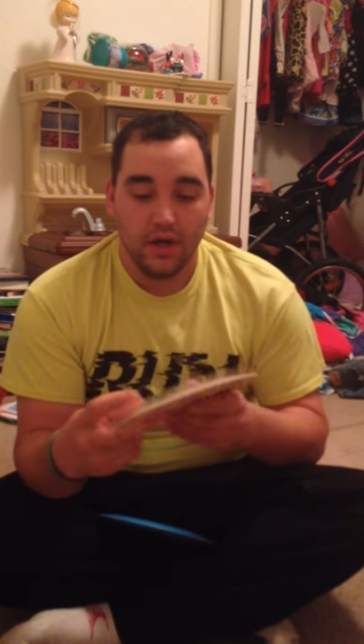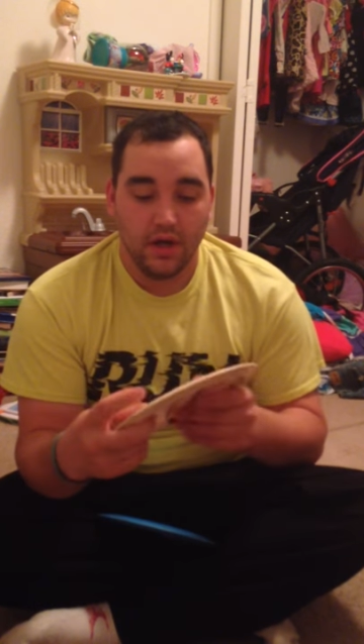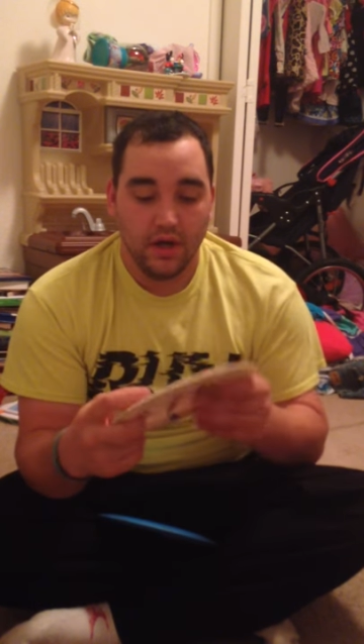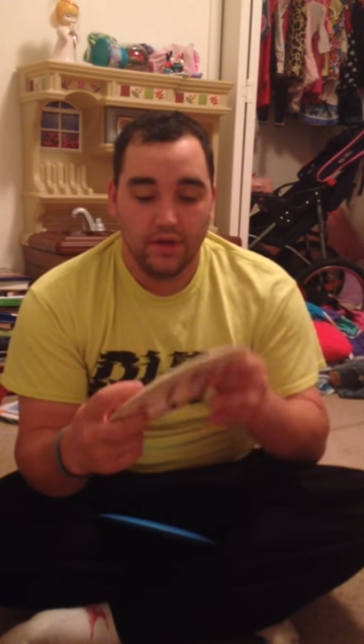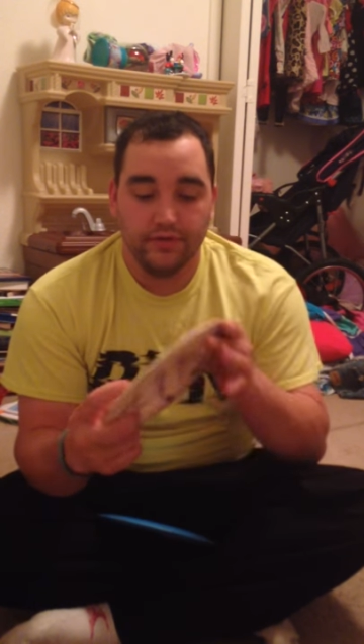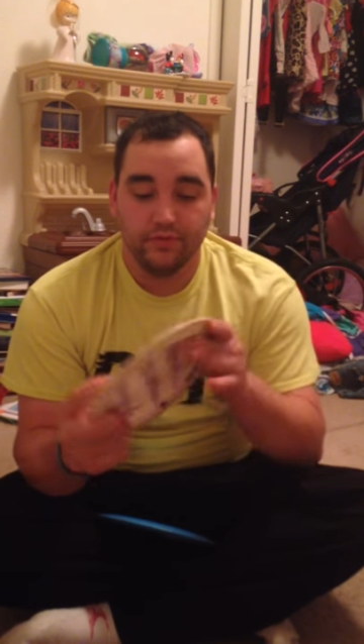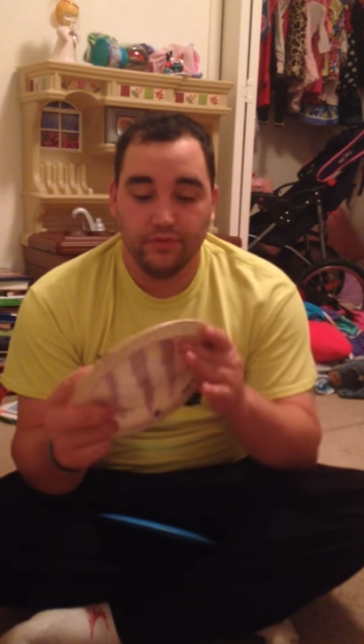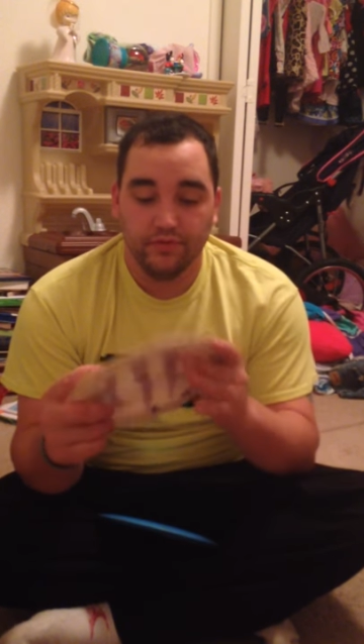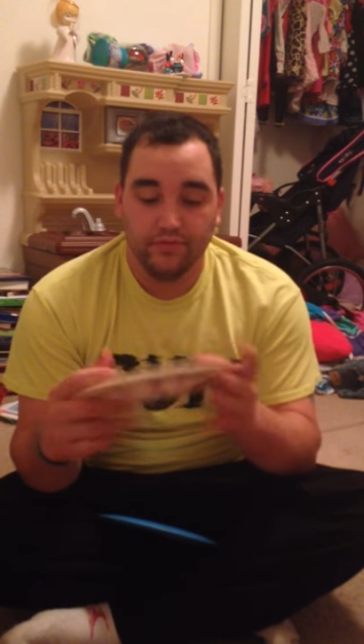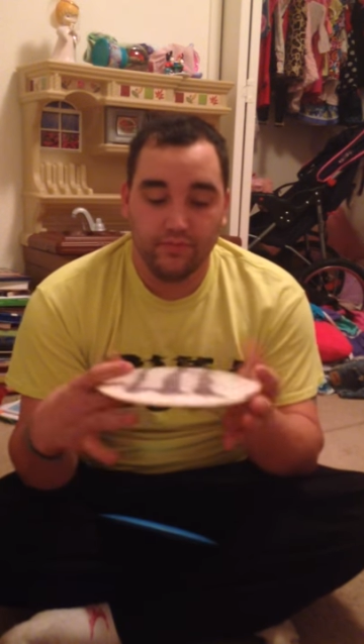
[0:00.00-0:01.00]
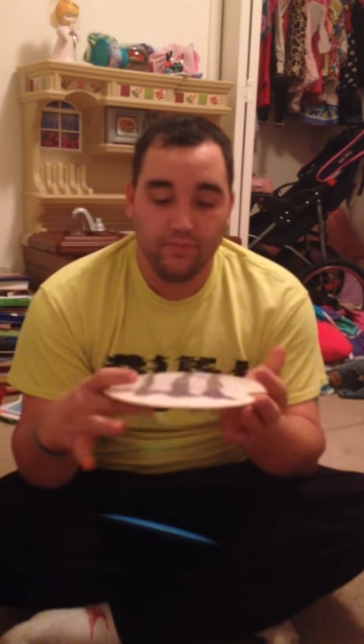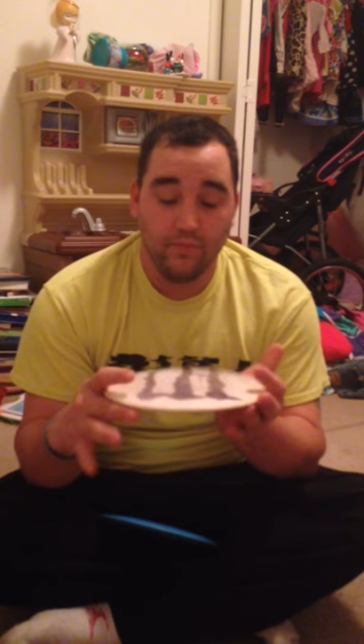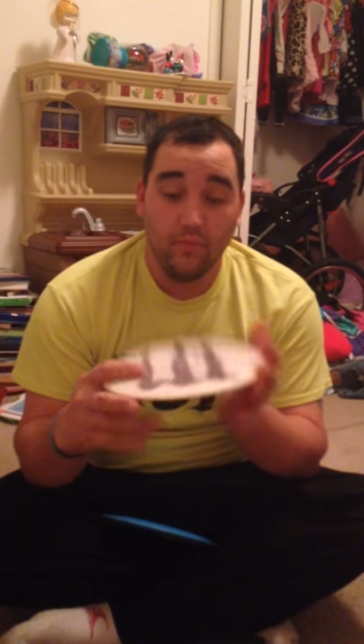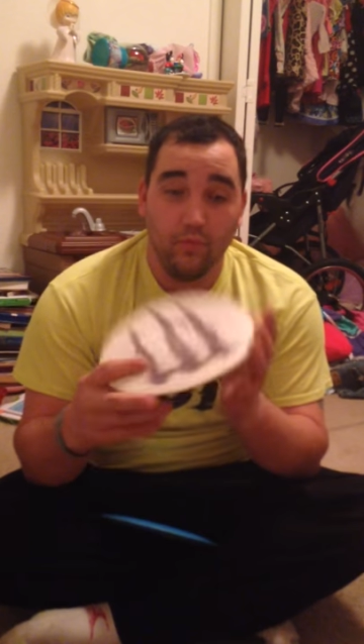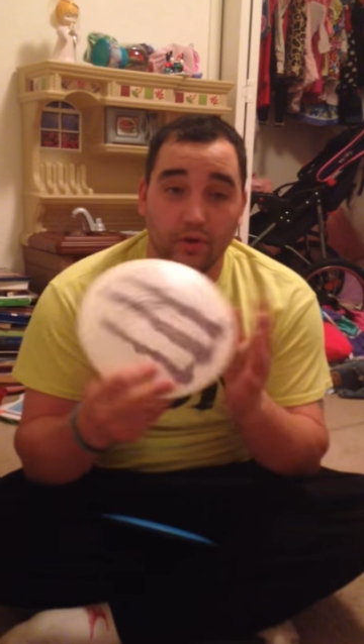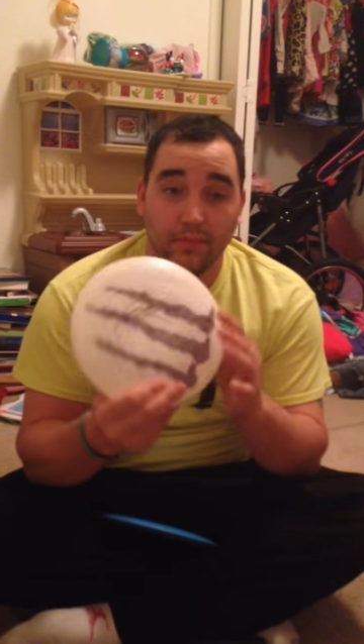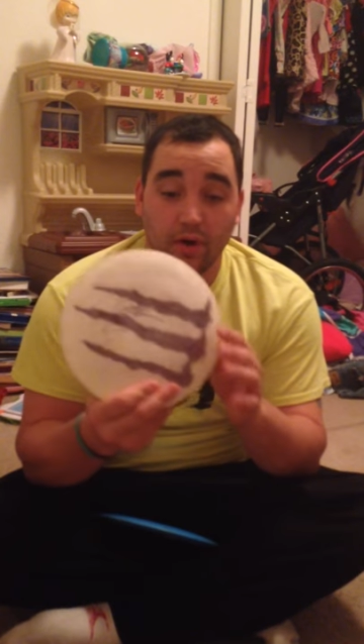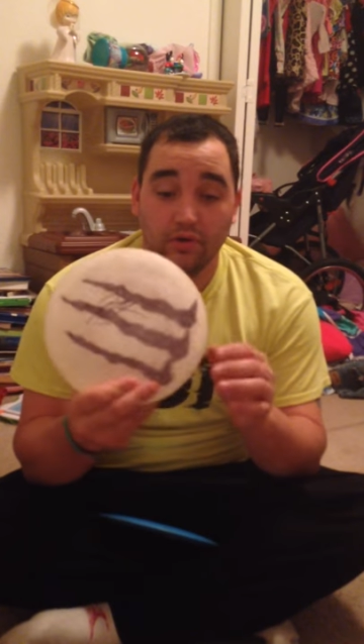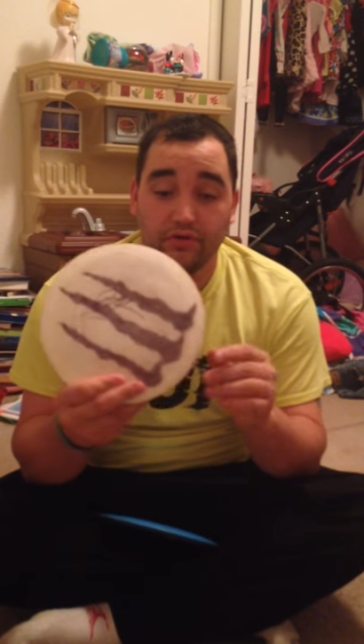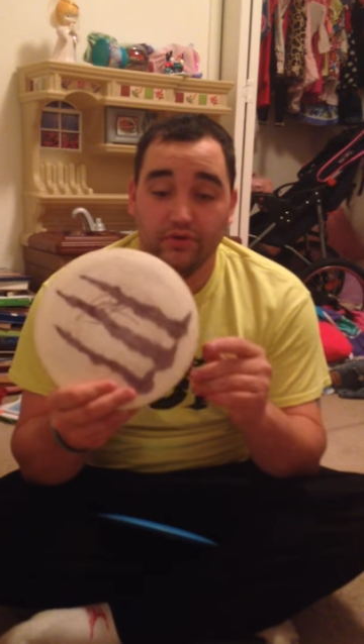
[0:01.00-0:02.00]
Uh, this one's one of my
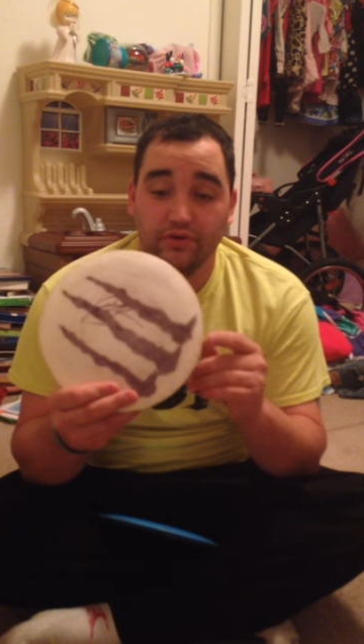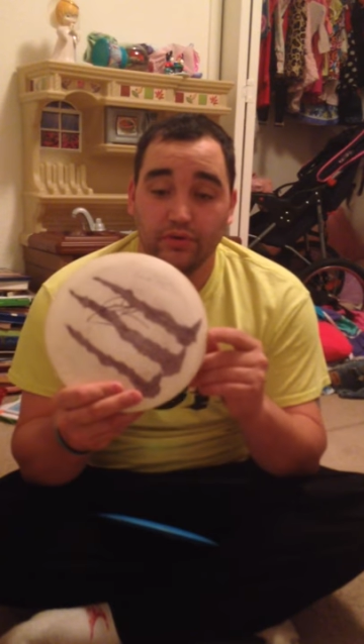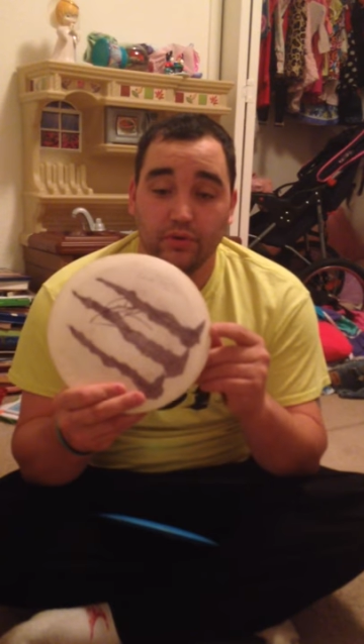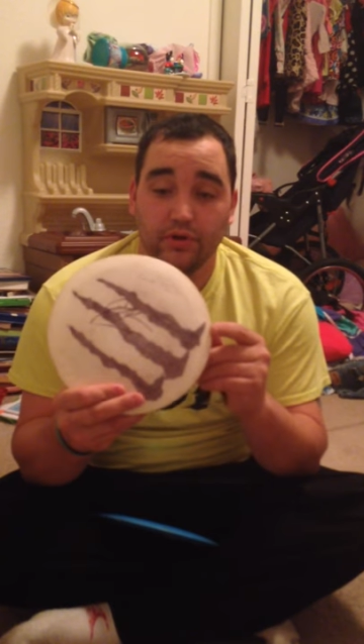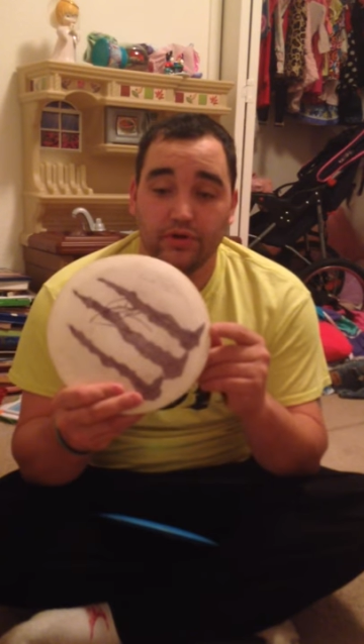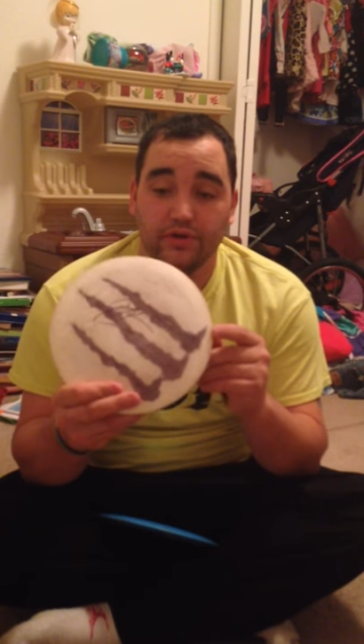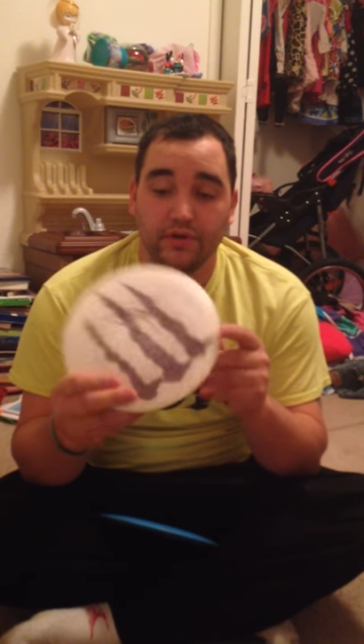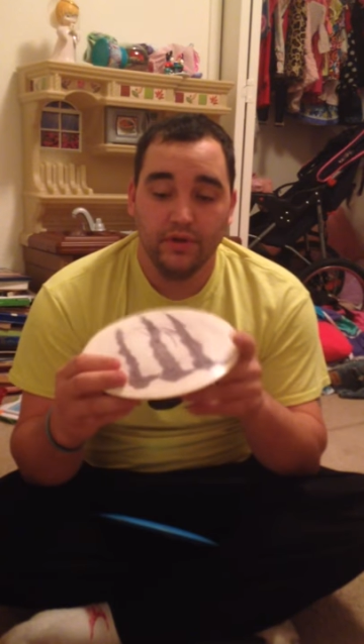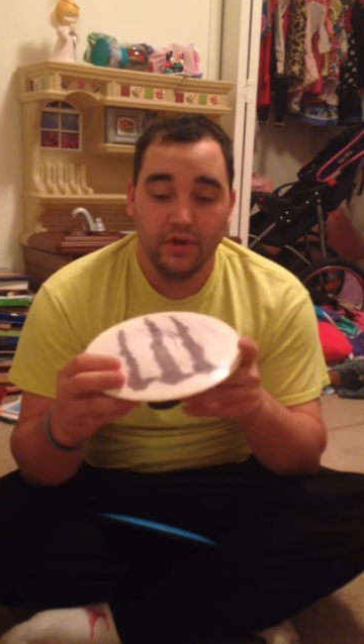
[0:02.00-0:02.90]
oldest destroyers,